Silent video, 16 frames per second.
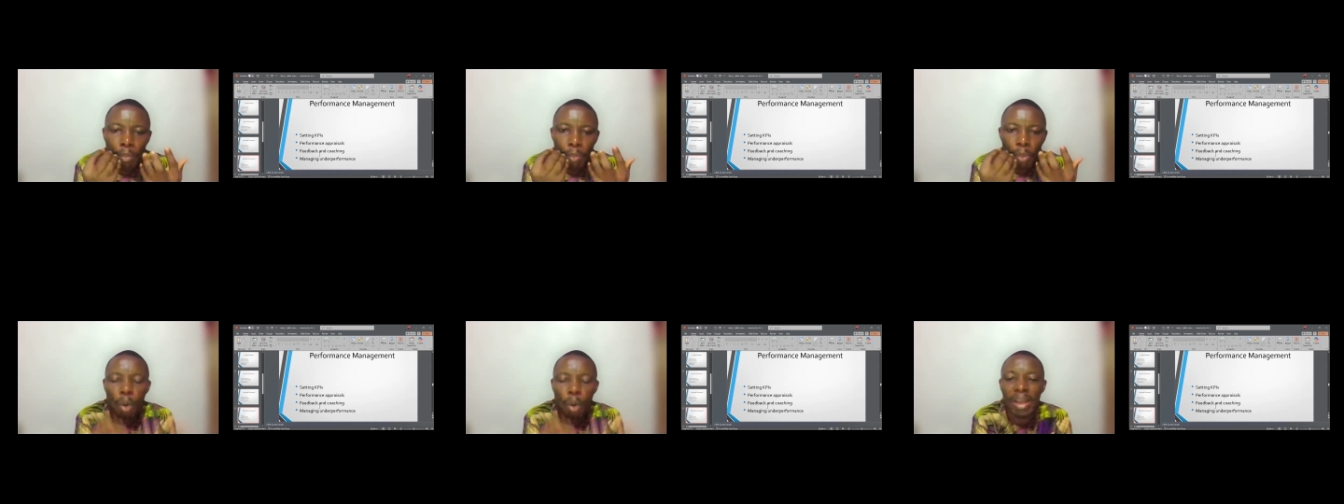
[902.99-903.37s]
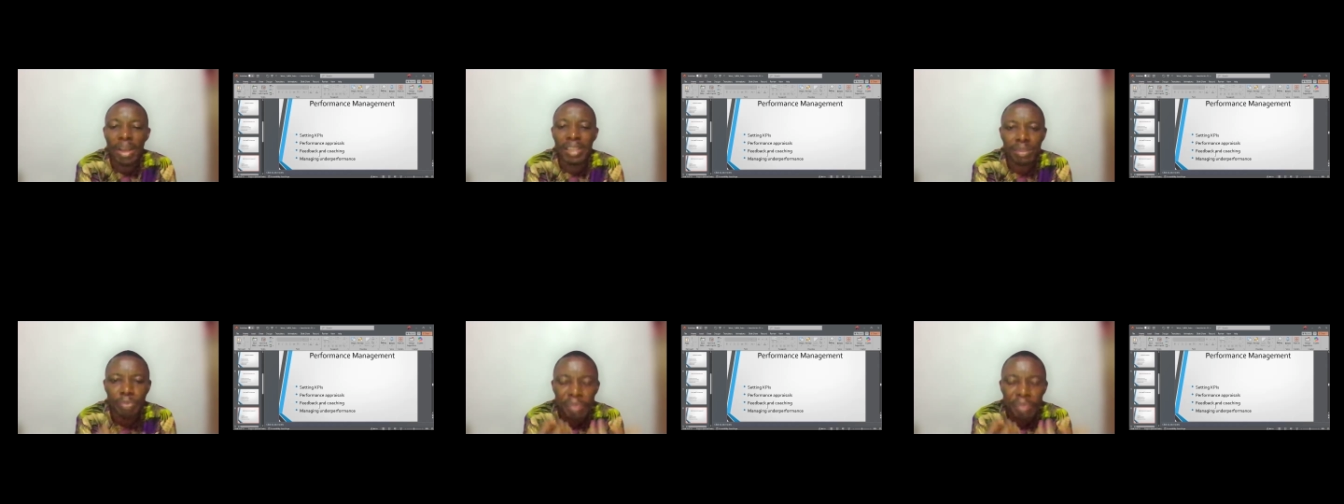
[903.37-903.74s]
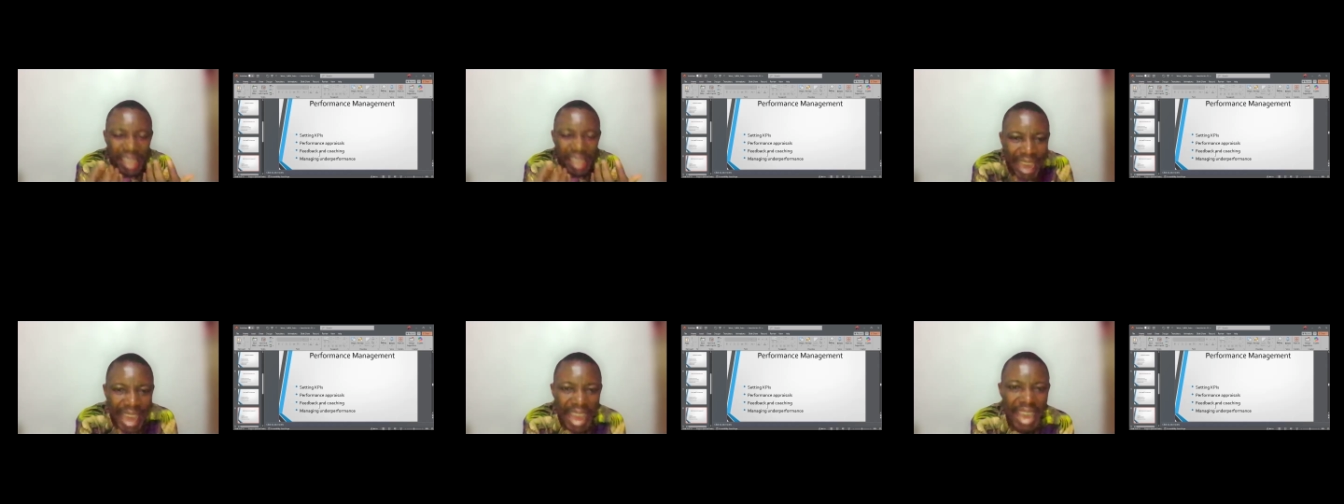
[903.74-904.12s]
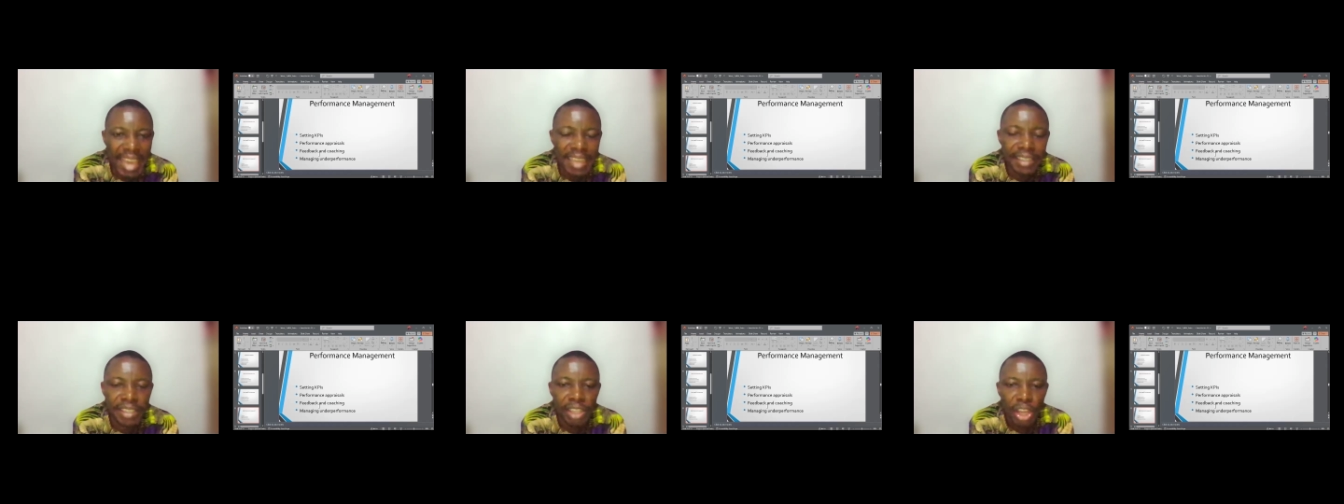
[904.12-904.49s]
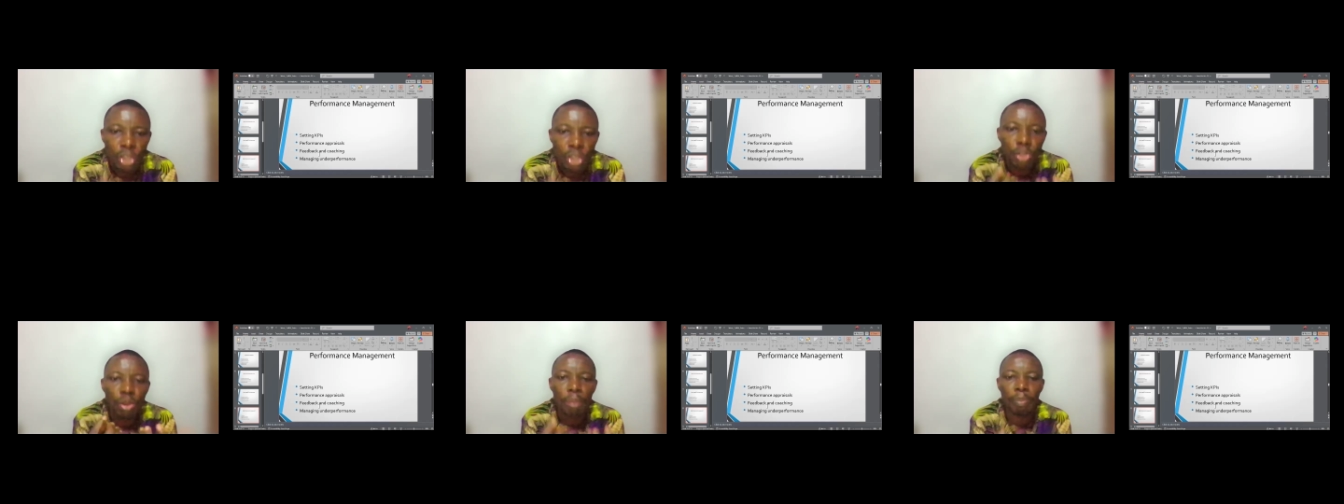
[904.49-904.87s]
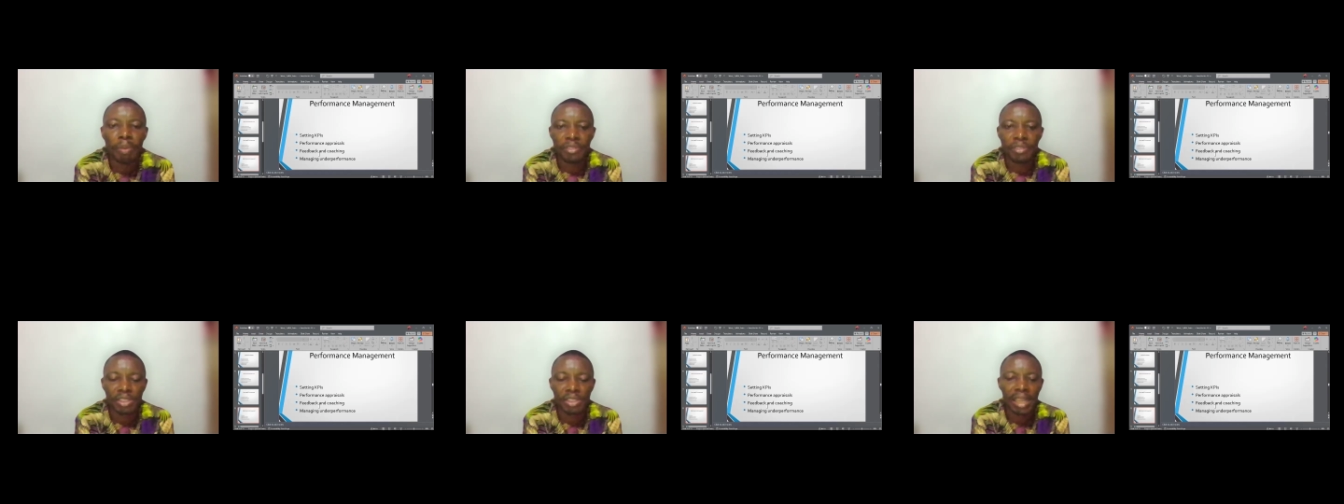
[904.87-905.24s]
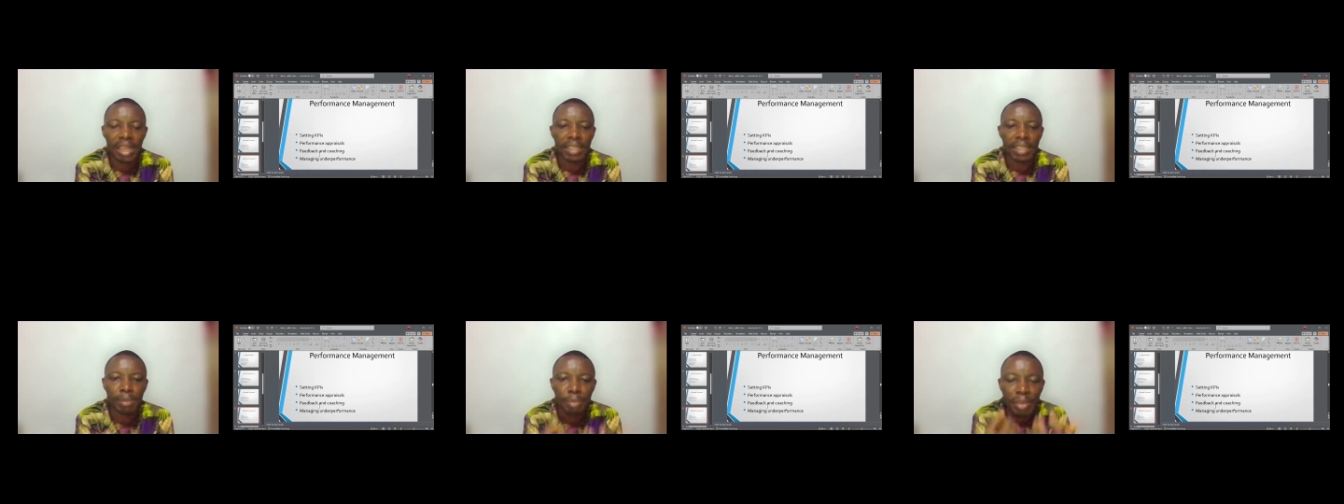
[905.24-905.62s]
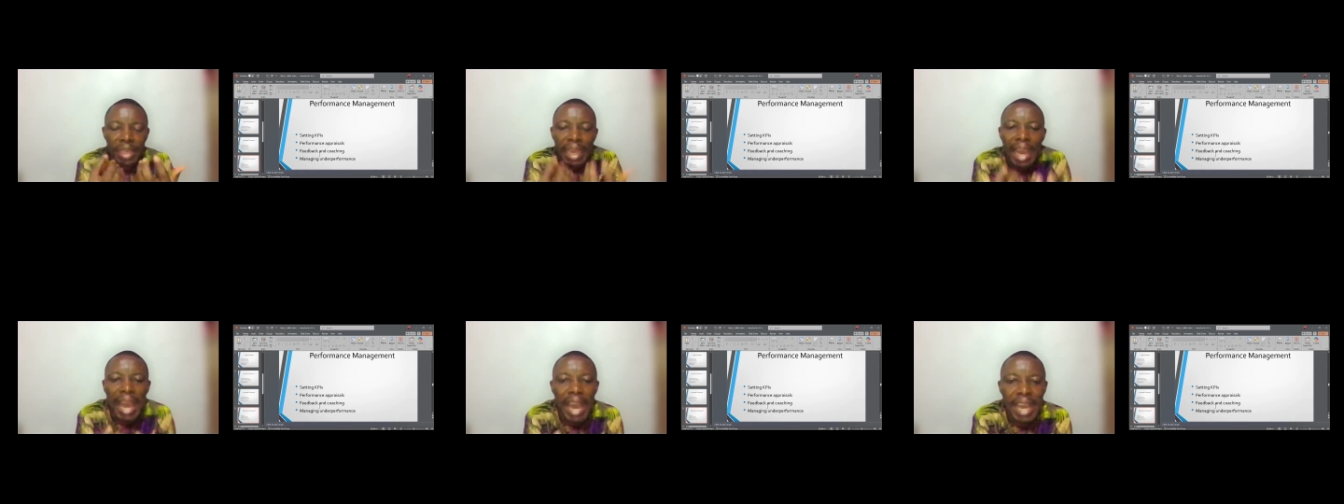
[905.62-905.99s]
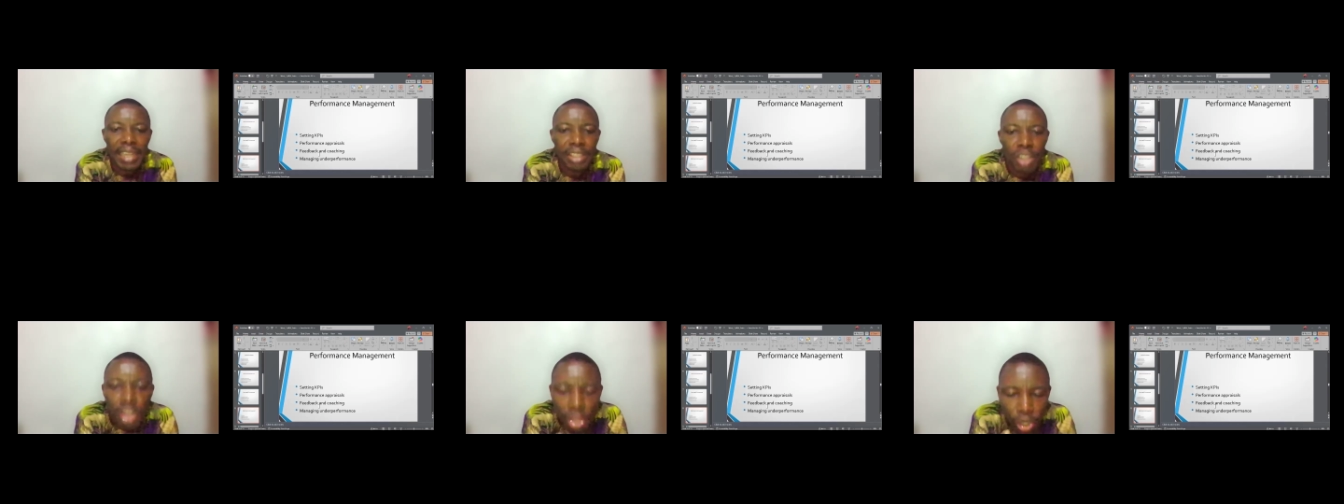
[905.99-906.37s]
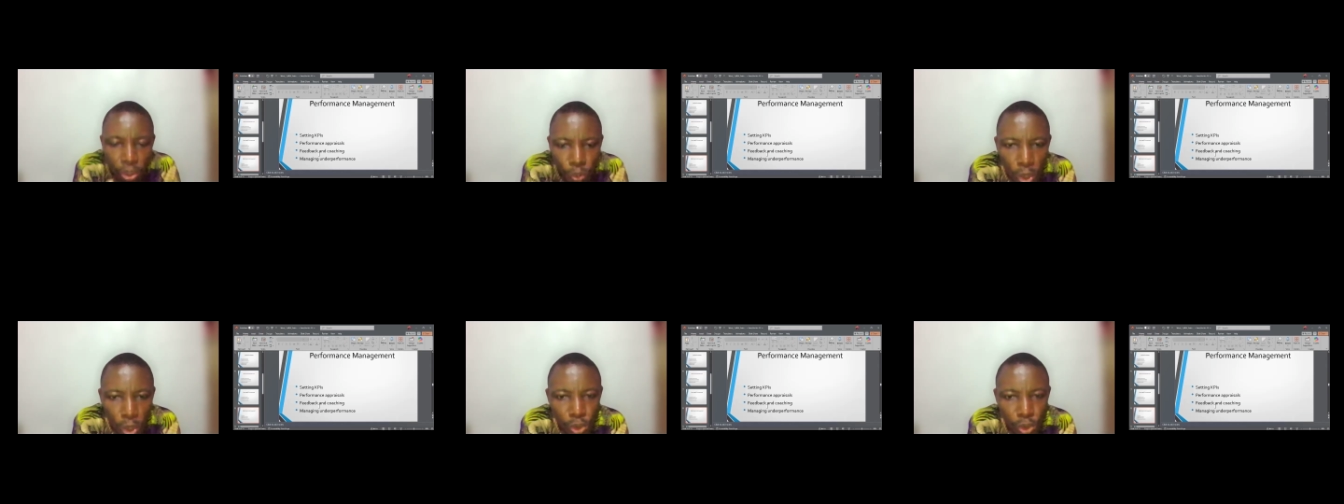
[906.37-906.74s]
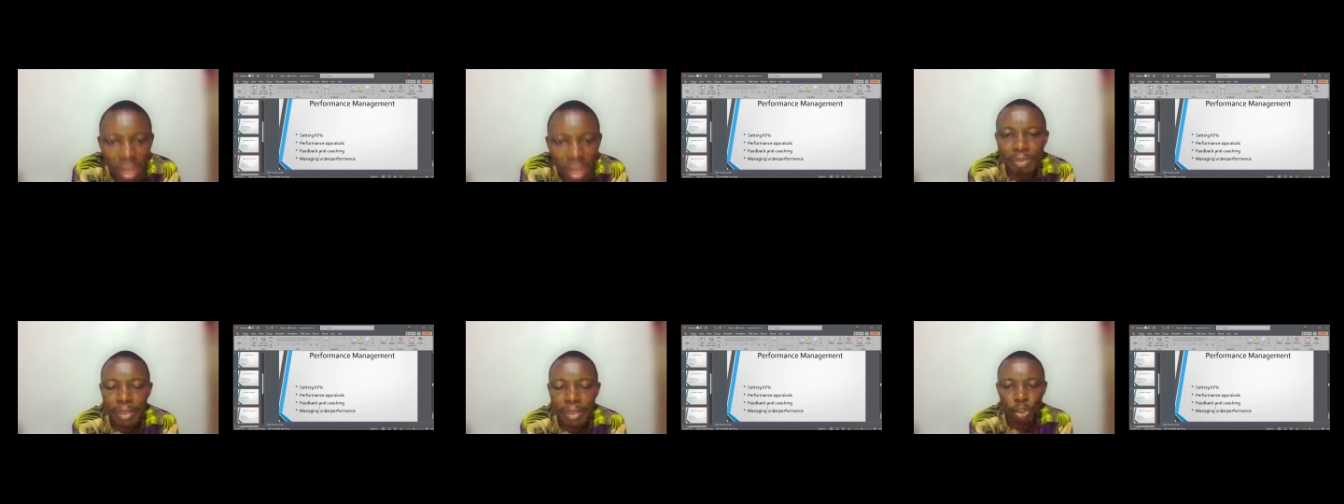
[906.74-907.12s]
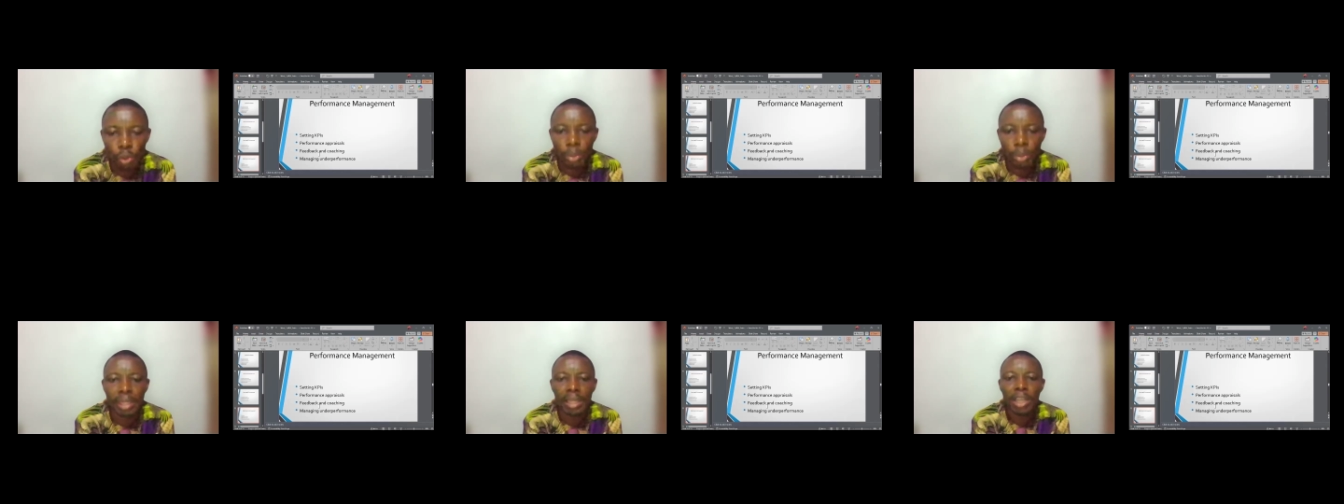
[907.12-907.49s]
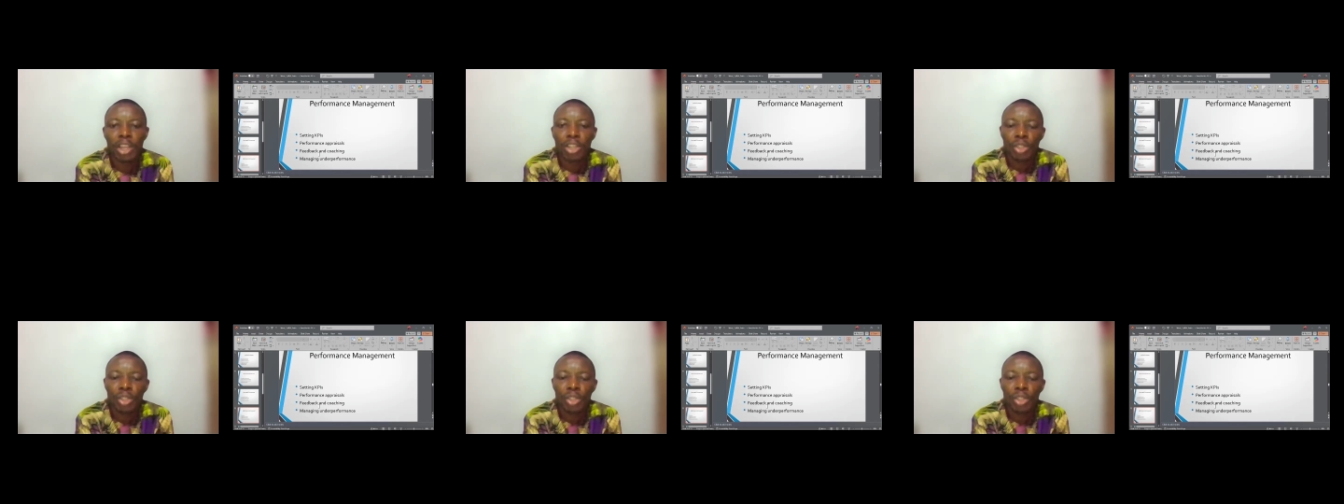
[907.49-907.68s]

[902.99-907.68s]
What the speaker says: prowess behind your professionalism, behind what you have been doing.